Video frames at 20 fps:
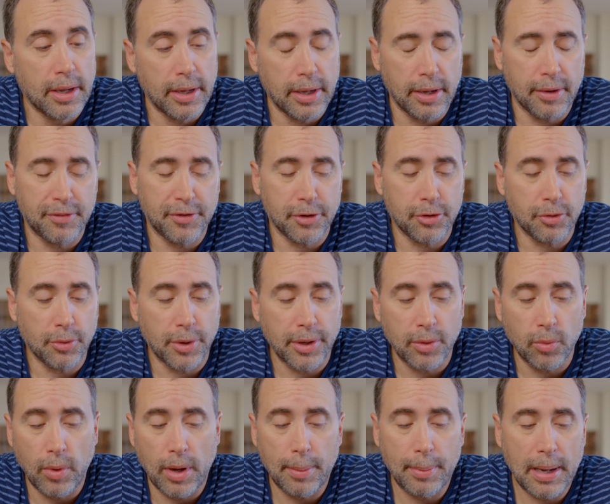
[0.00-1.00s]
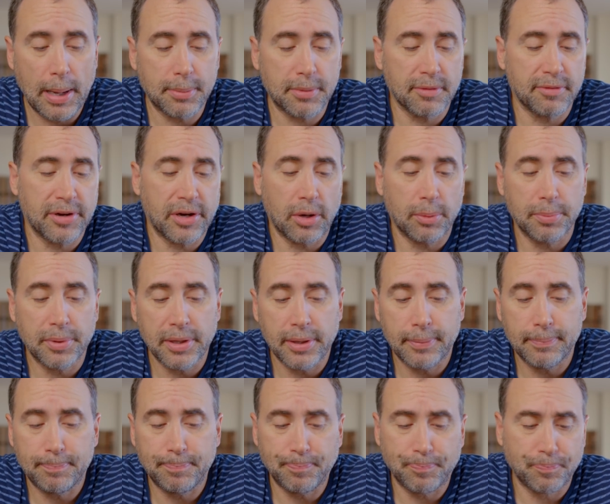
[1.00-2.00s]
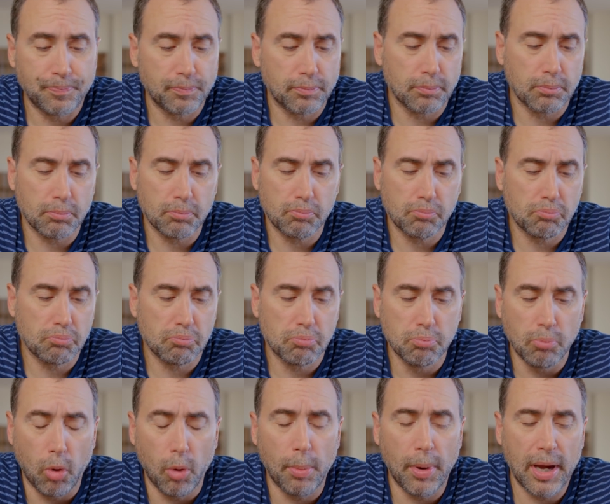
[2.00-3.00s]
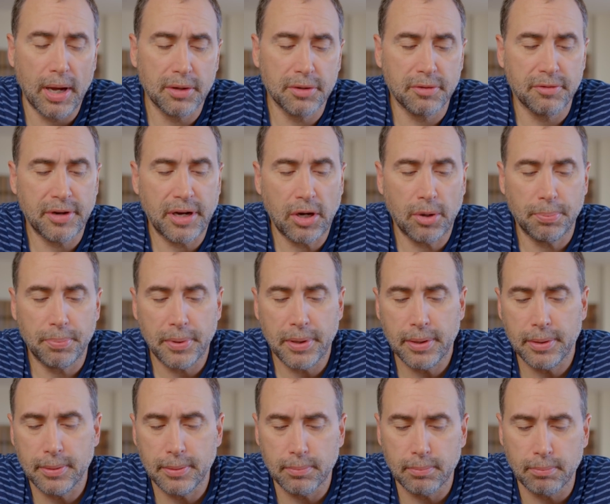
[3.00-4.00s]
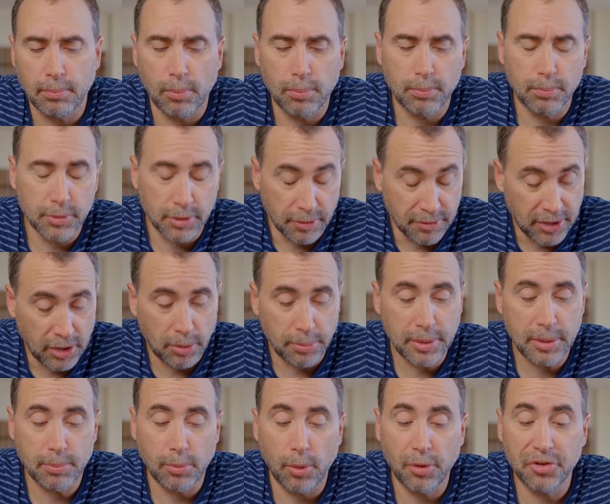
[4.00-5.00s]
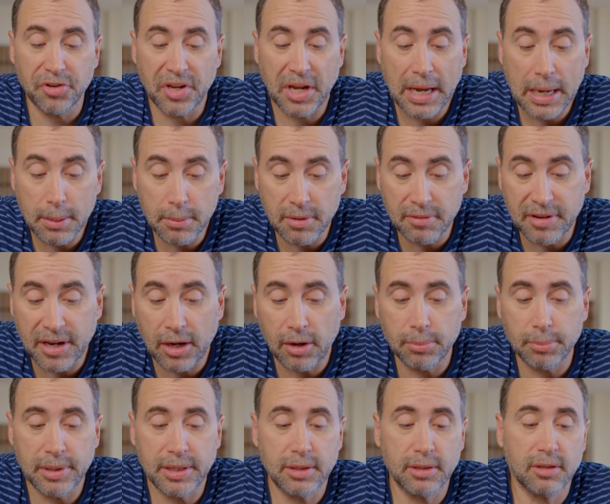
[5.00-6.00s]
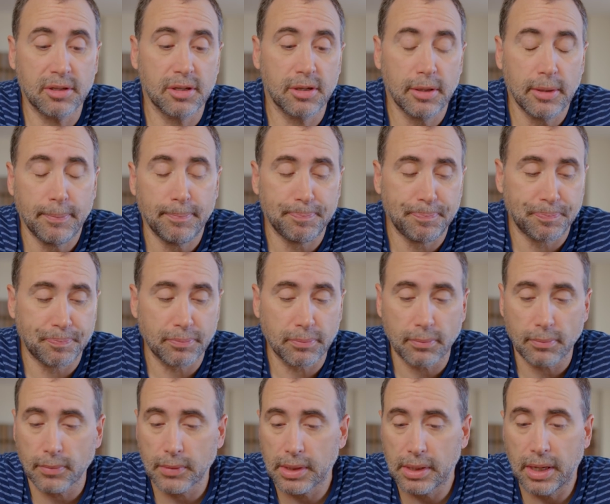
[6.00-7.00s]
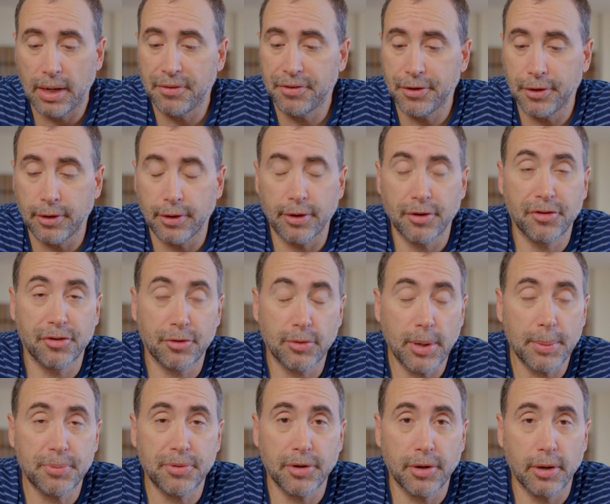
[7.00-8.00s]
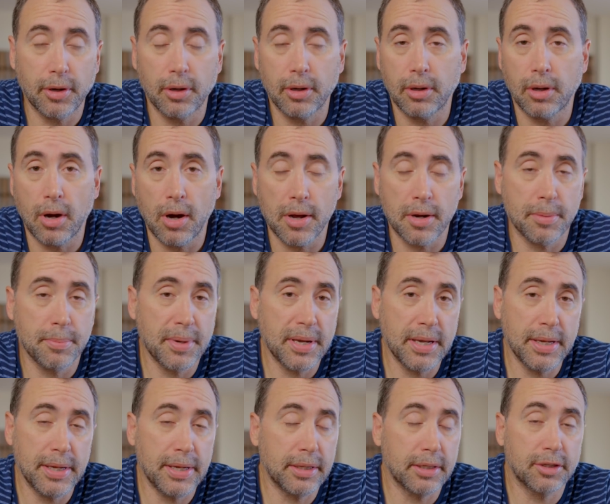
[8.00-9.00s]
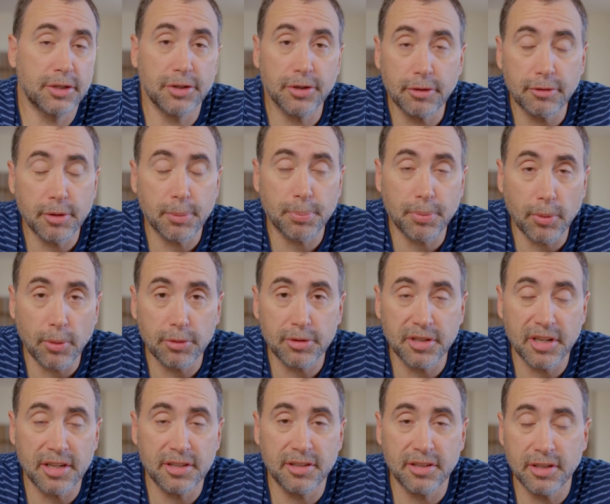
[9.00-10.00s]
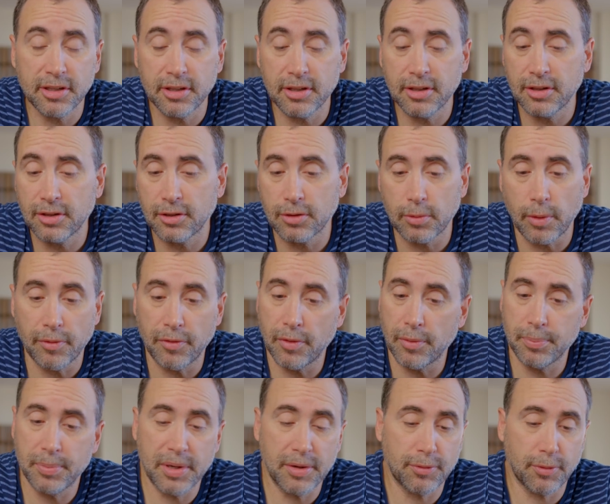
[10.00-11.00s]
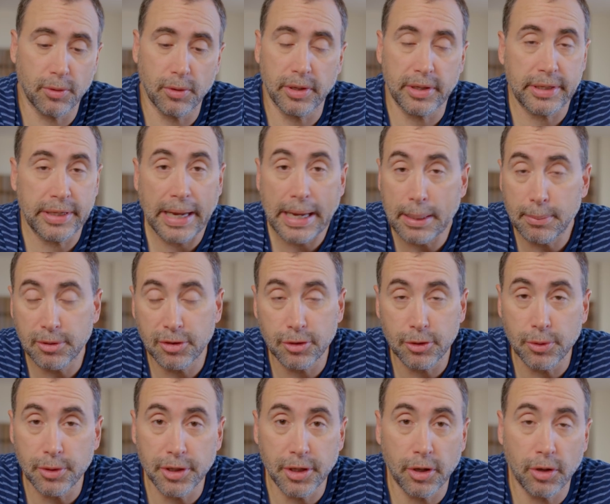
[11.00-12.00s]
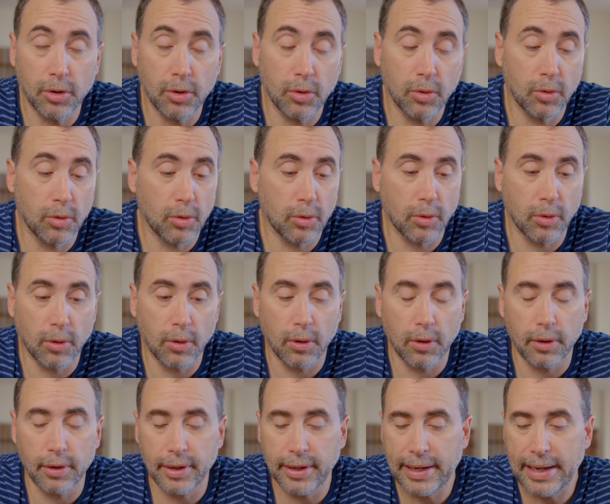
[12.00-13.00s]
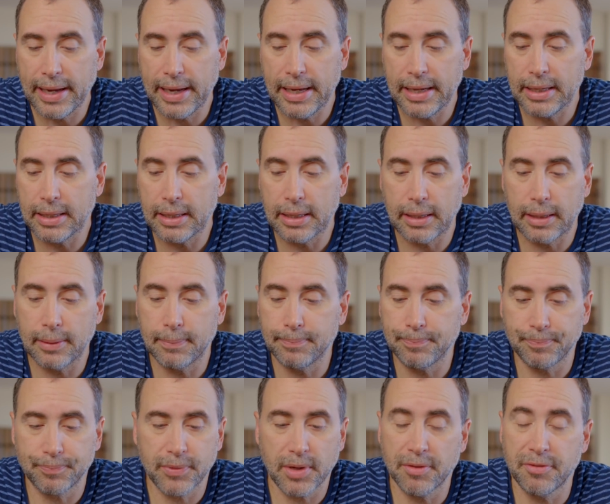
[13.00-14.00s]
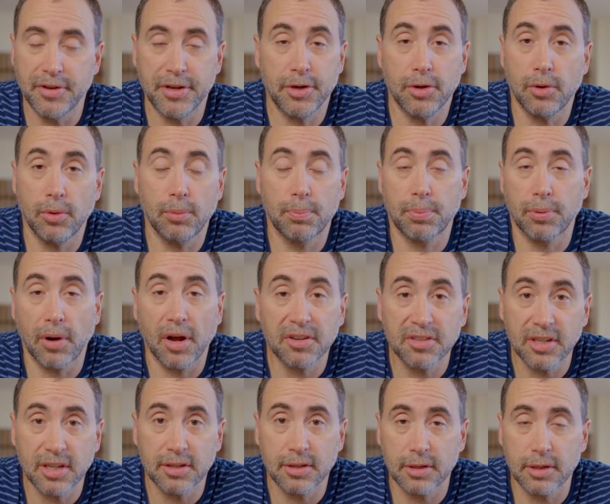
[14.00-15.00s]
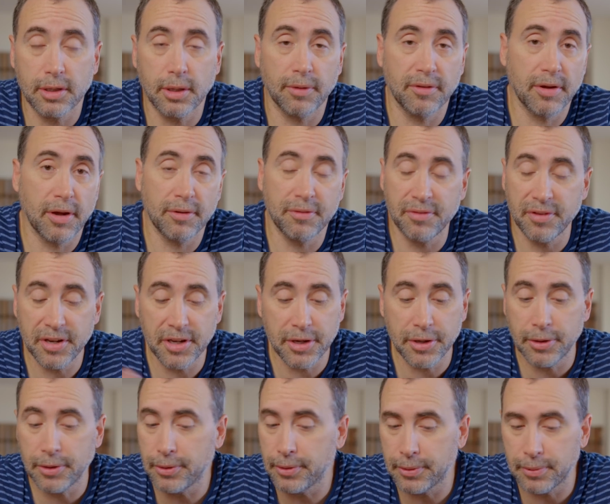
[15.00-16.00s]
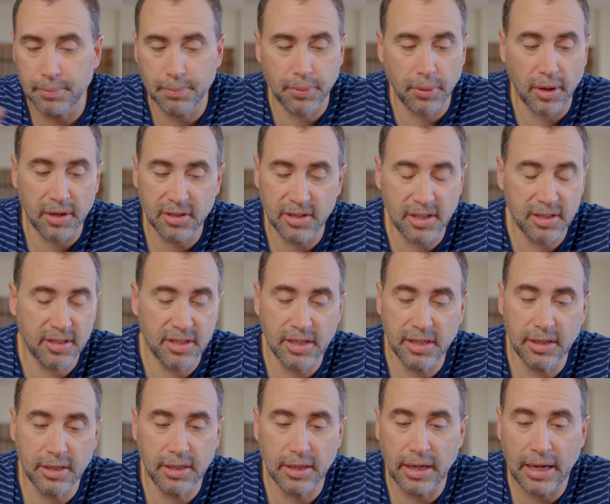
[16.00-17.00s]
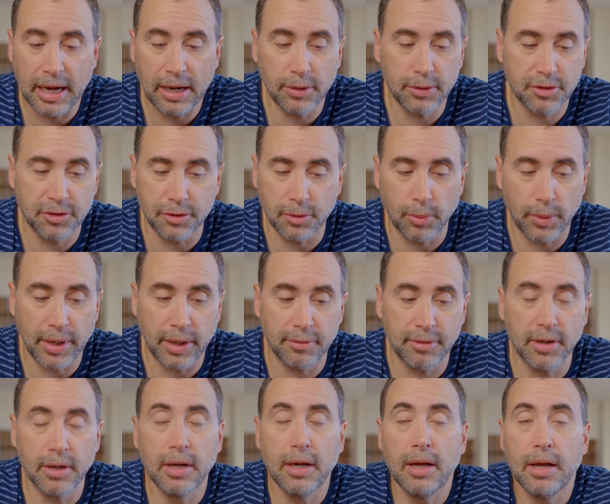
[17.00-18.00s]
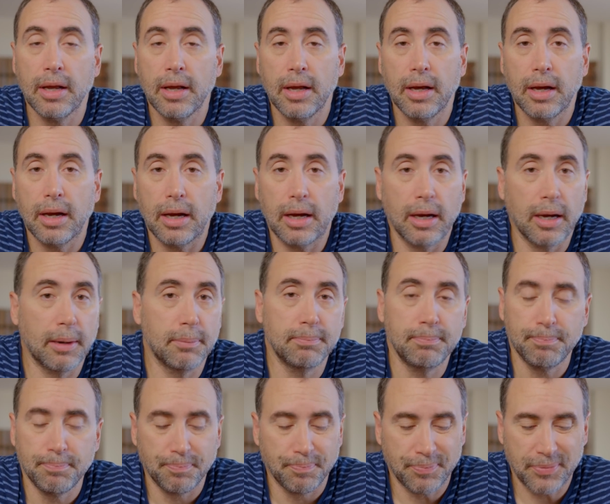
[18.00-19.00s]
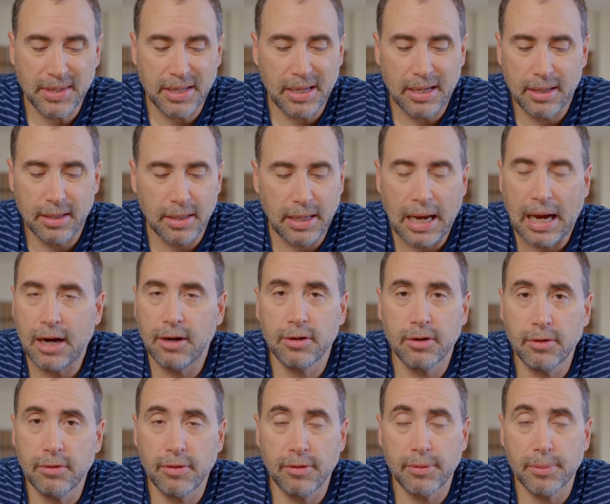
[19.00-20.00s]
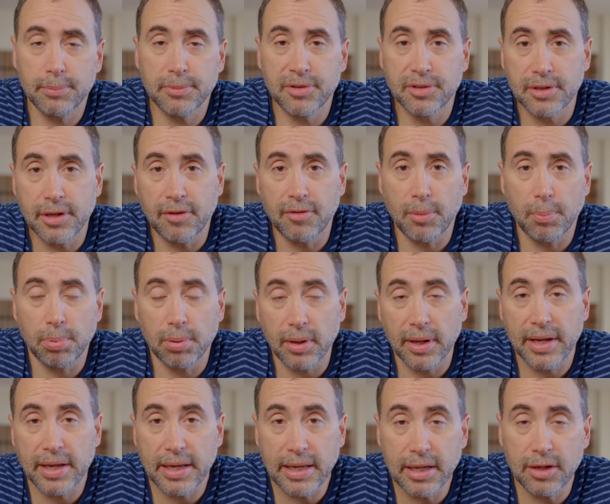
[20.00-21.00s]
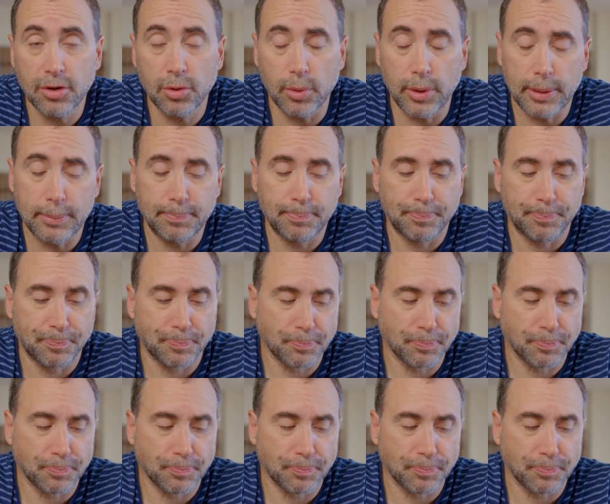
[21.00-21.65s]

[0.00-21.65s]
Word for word: If you're doing web app development, mobile development, development, most game development, if you're a scripter automating server processes, whether it be for a game studio or a, um, a video process, a video processing house or whatever, um, algorithms never play into it.